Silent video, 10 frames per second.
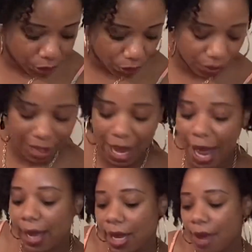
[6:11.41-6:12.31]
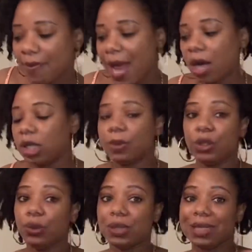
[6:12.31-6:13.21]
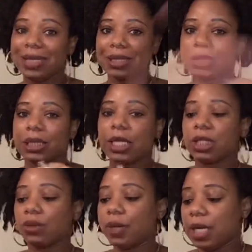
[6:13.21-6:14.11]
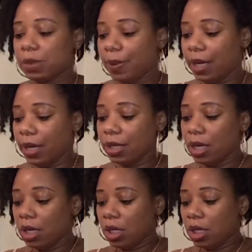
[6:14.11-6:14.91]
too, that I am not going to be using these accessories, but